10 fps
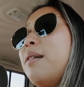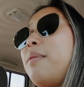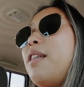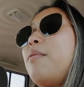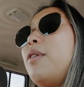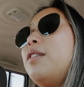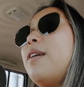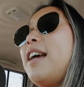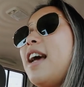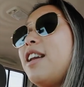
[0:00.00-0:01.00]
But then when do
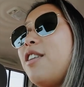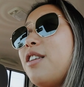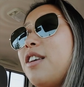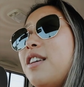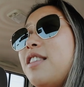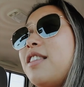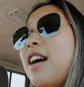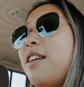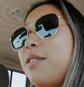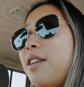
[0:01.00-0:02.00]
I edit all this?
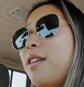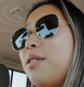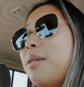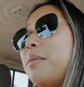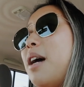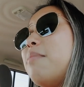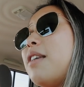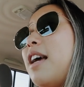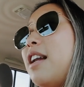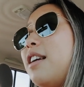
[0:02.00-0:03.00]
I don't know.
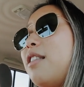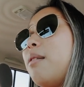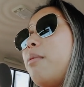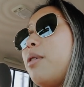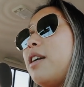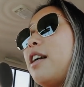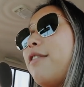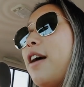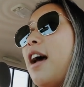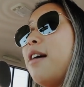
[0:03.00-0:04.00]
Sometimes I edit in the morning
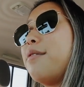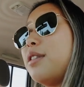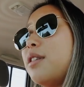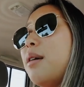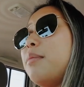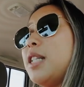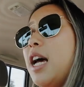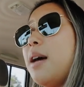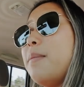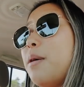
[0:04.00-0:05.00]
if I have some
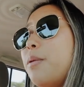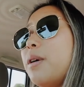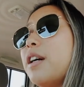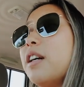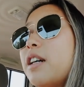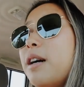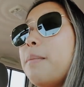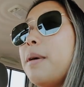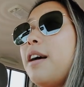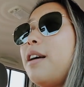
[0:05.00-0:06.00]
time at work,
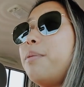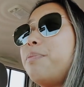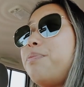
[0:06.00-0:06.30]
but